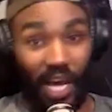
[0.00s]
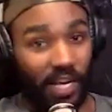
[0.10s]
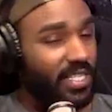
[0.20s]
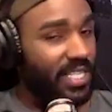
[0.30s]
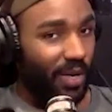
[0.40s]
I
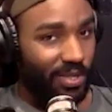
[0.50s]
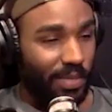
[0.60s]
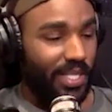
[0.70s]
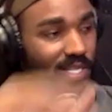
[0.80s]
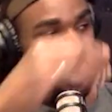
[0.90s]
understand what's
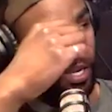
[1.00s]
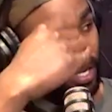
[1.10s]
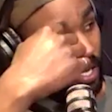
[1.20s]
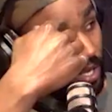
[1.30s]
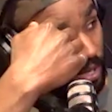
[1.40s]
being said,
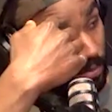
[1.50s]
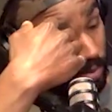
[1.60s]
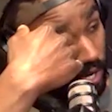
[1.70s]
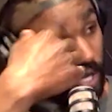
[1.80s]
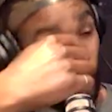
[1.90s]

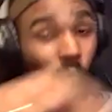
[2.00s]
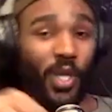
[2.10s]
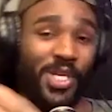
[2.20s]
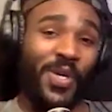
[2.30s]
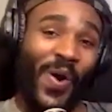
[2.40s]
but
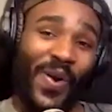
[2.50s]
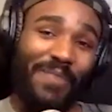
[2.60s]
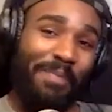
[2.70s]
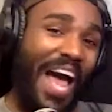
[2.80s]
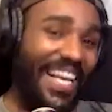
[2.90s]
when you go to
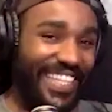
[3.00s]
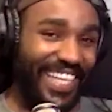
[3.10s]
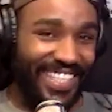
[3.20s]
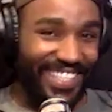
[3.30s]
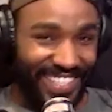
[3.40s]
back to
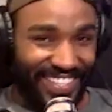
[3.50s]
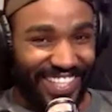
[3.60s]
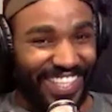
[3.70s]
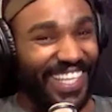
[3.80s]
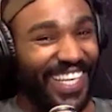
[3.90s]

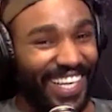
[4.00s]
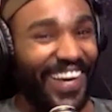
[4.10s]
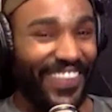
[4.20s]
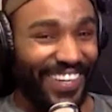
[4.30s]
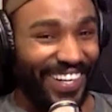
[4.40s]
Nigeria, they're gonna
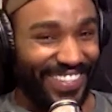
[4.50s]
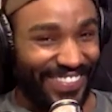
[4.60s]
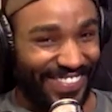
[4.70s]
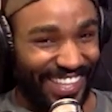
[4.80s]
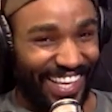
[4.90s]
go in on you
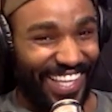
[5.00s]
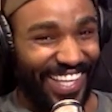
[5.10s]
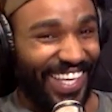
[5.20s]
for that.